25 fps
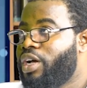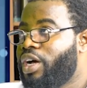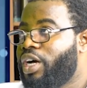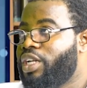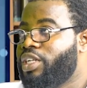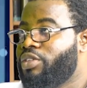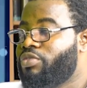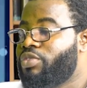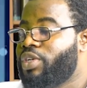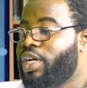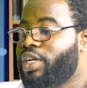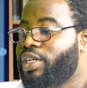
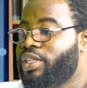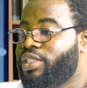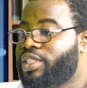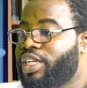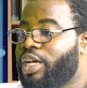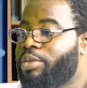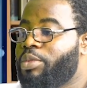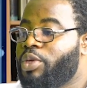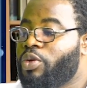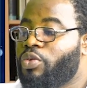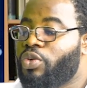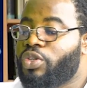And even at the
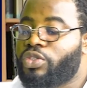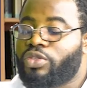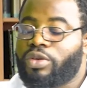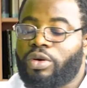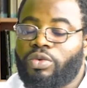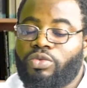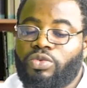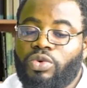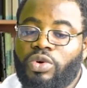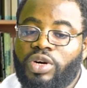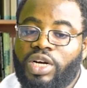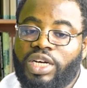time, he was
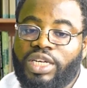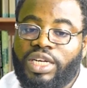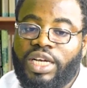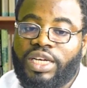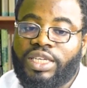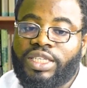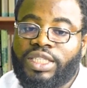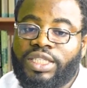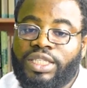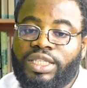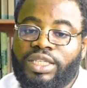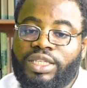the one who
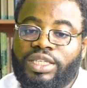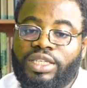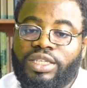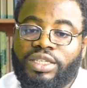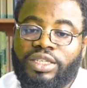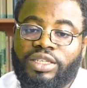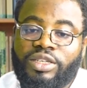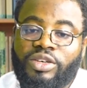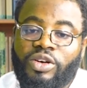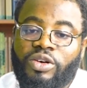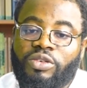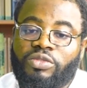organized
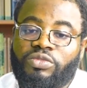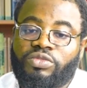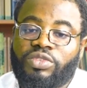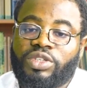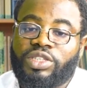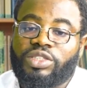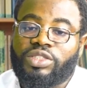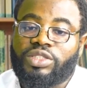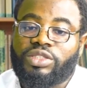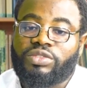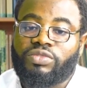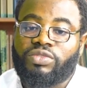the
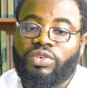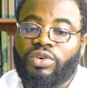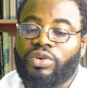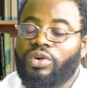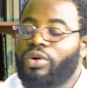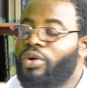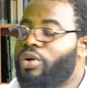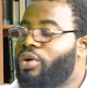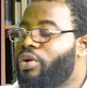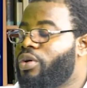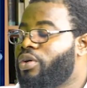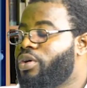conference
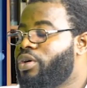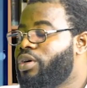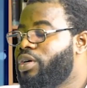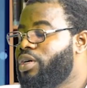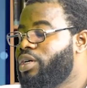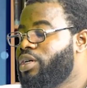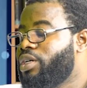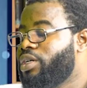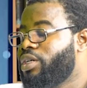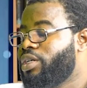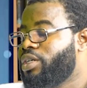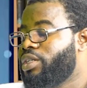for
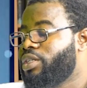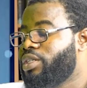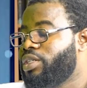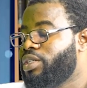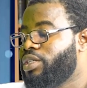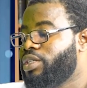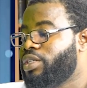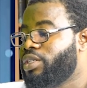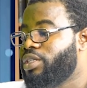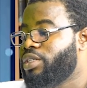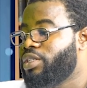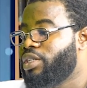
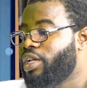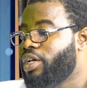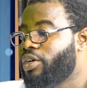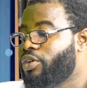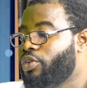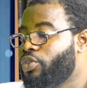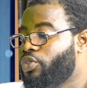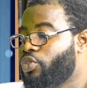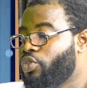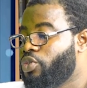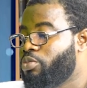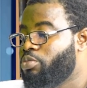the
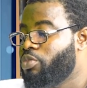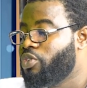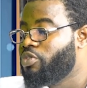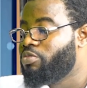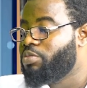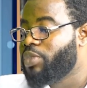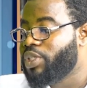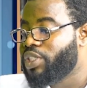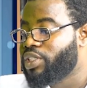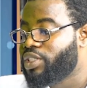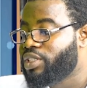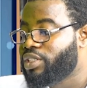Negritude
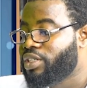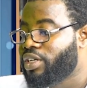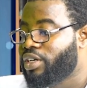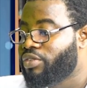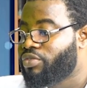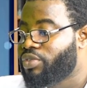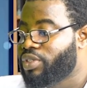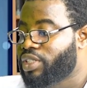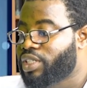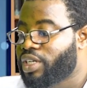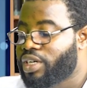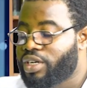movement in
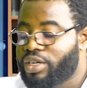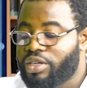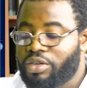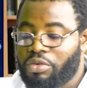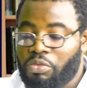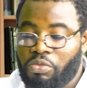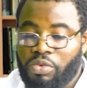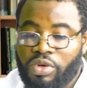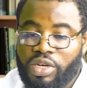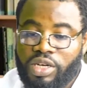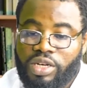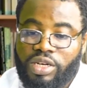Africa,
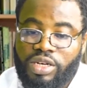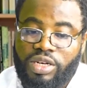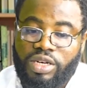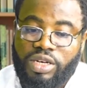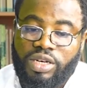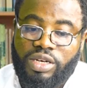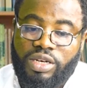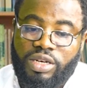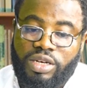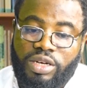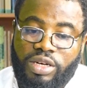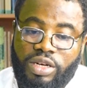
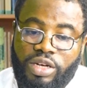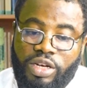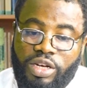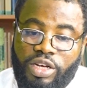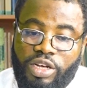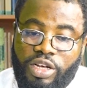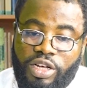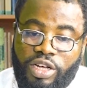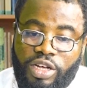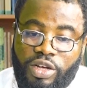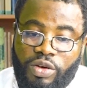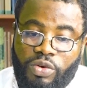where
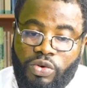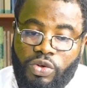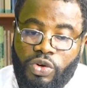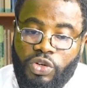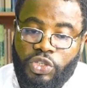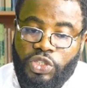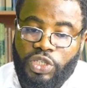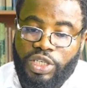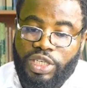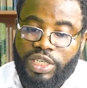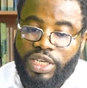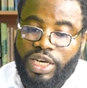
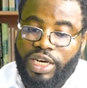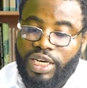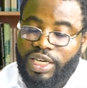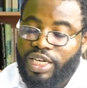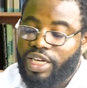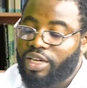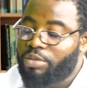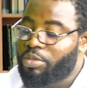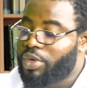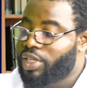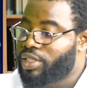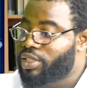Olawuyi
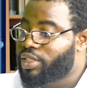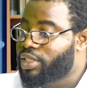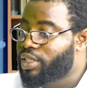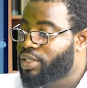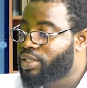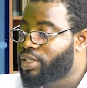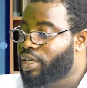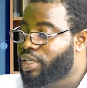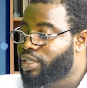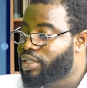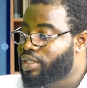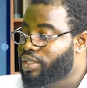came and
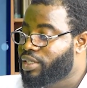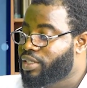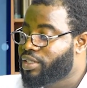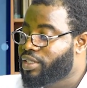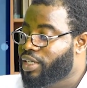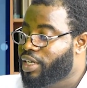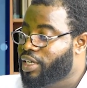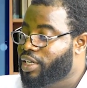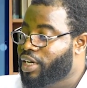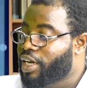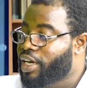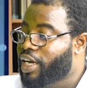said that a
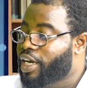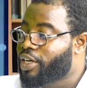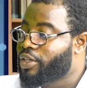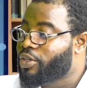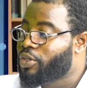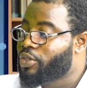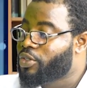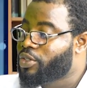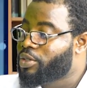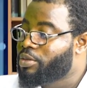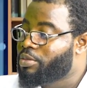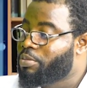tiger
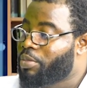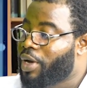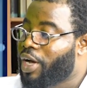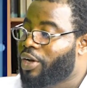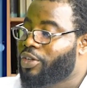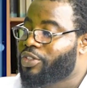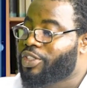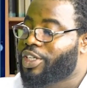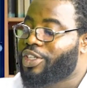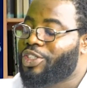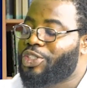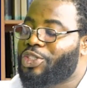cannot
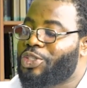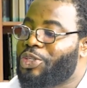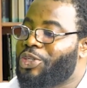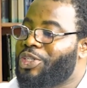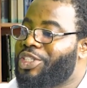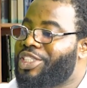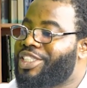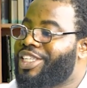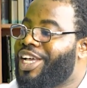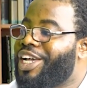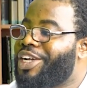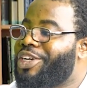pounce and show
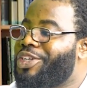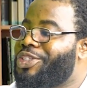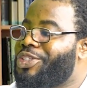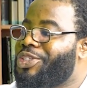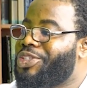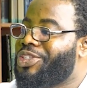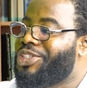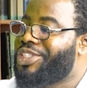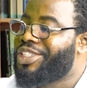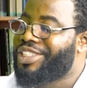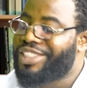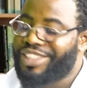his
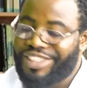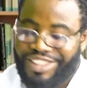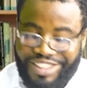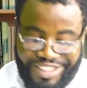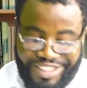tigritude.